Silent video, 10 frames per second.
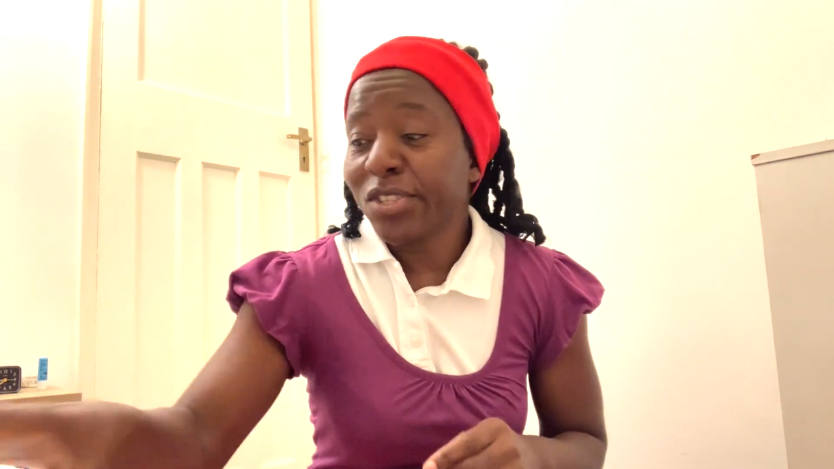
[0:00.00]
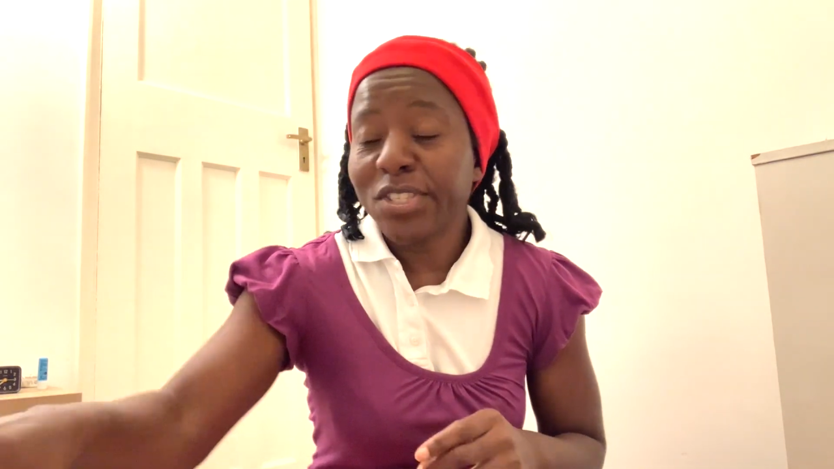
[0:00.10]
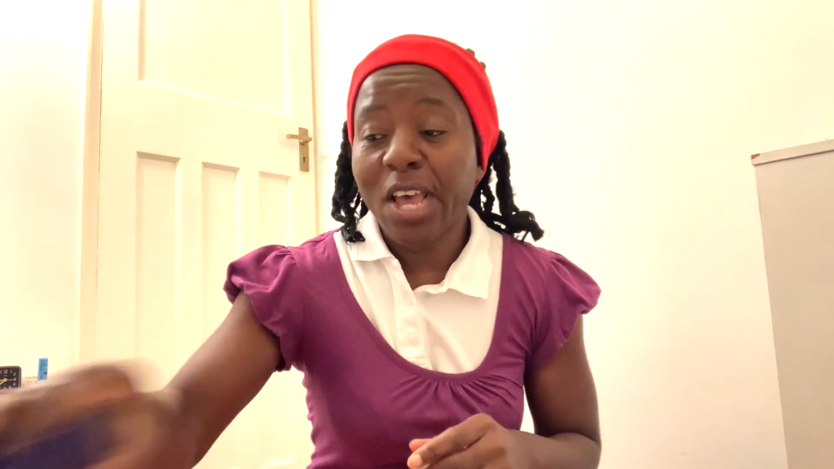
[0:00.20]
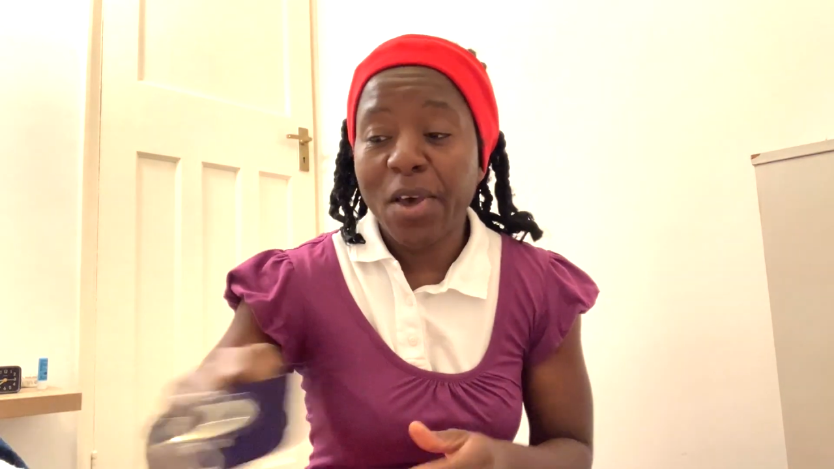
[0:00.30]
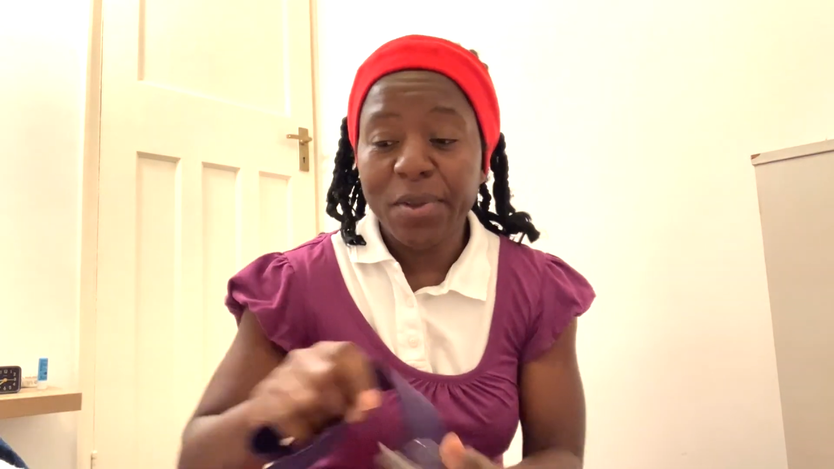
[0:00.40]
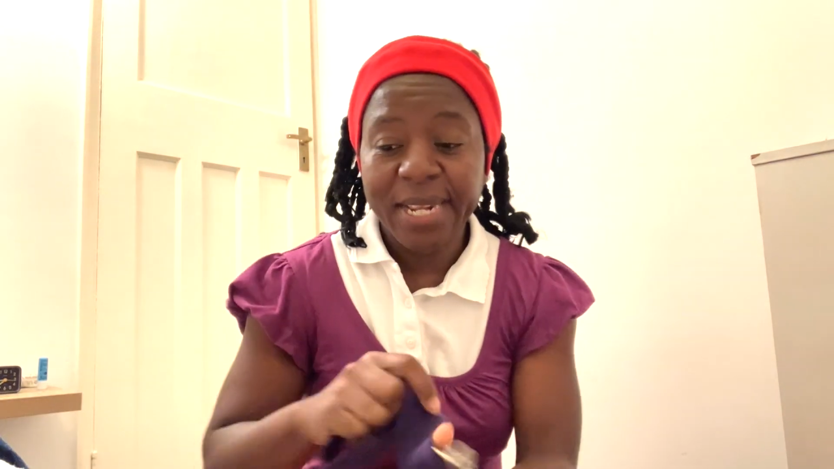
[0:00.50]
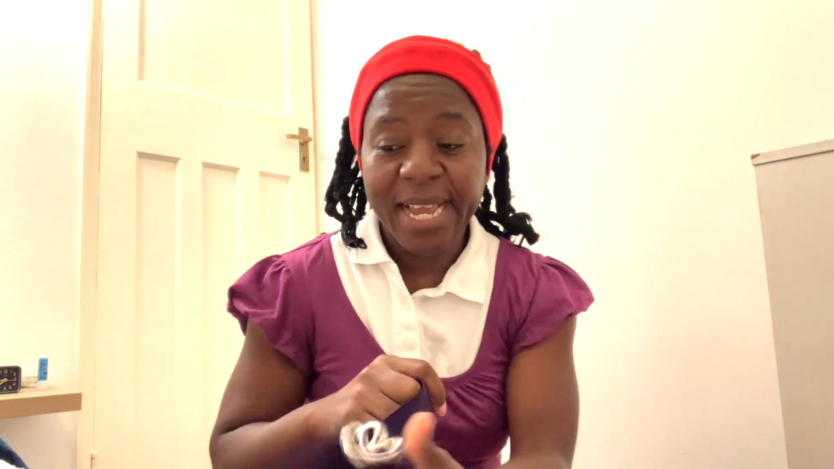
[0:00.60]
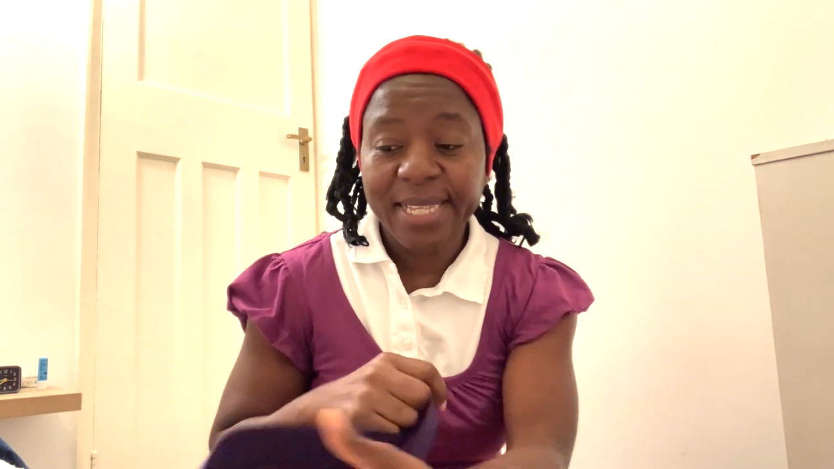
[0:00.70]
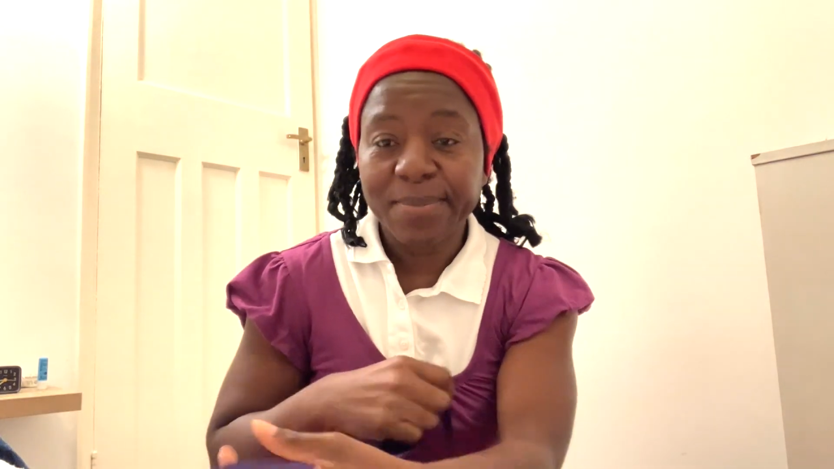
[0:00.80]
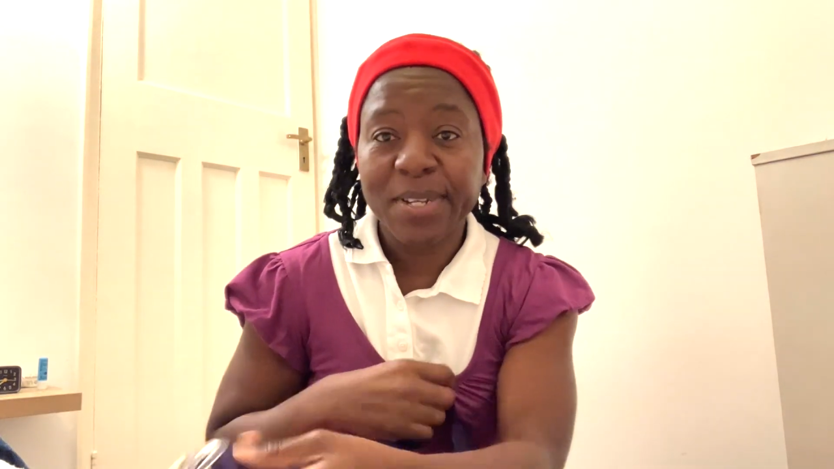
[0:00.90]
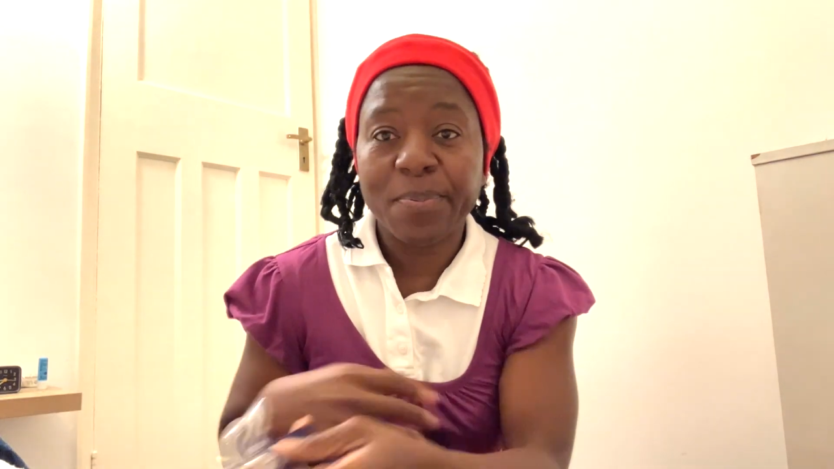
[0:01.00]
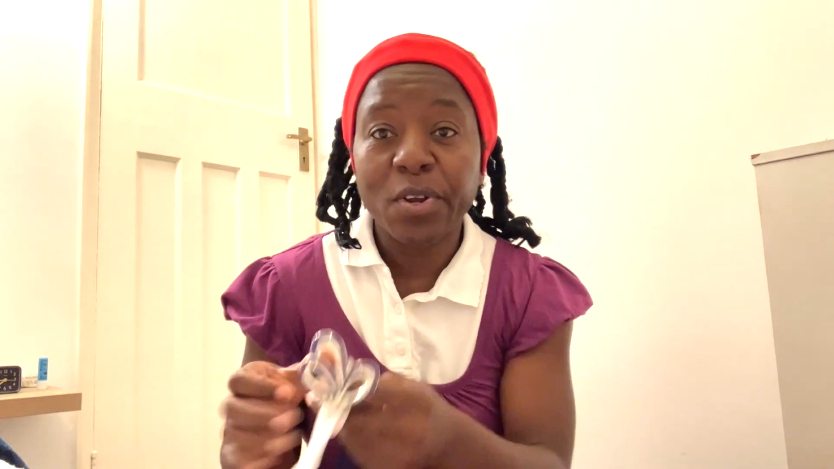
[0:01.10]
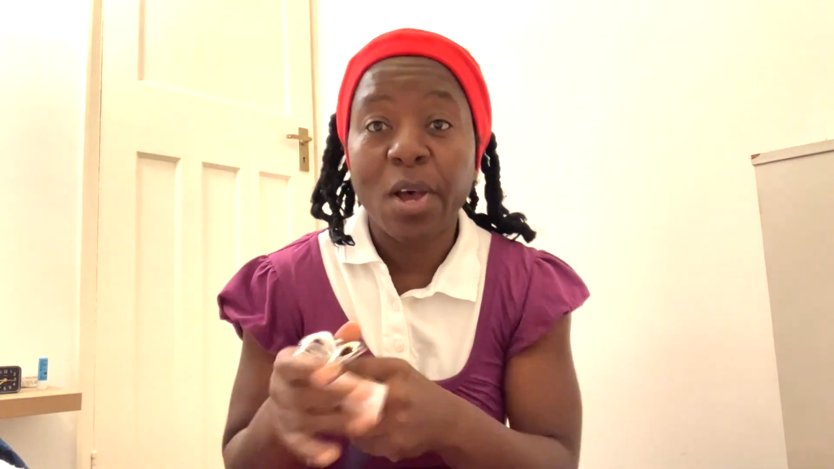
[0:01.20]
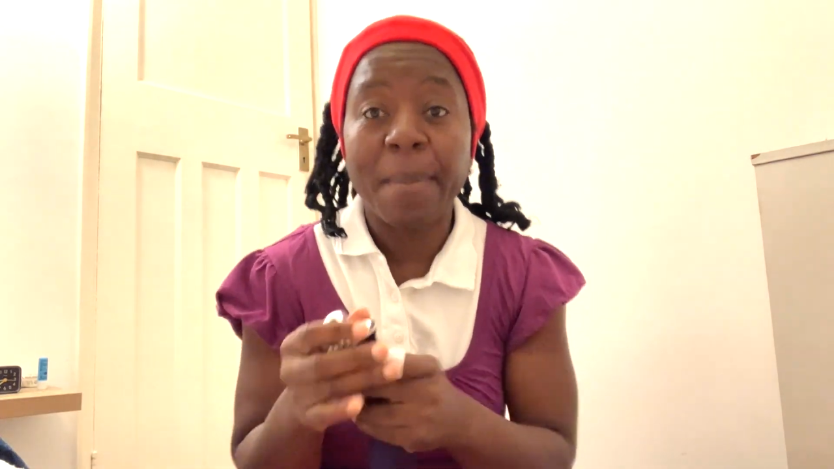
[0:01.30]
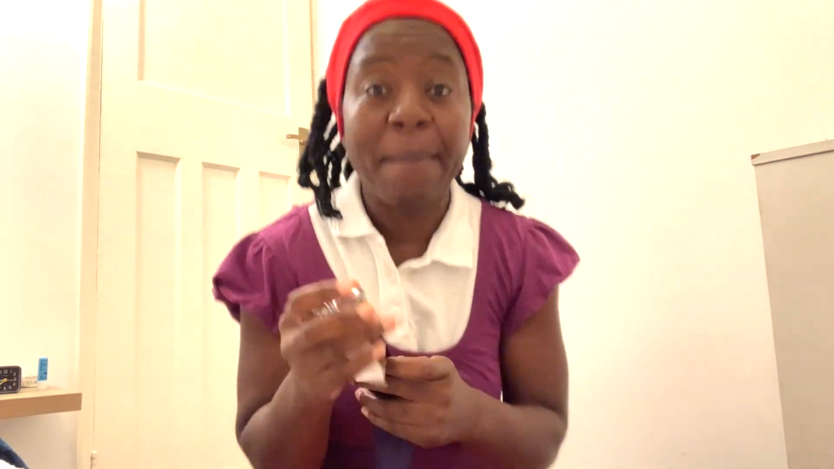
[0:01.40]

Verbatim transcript: So next I'm gonna put on my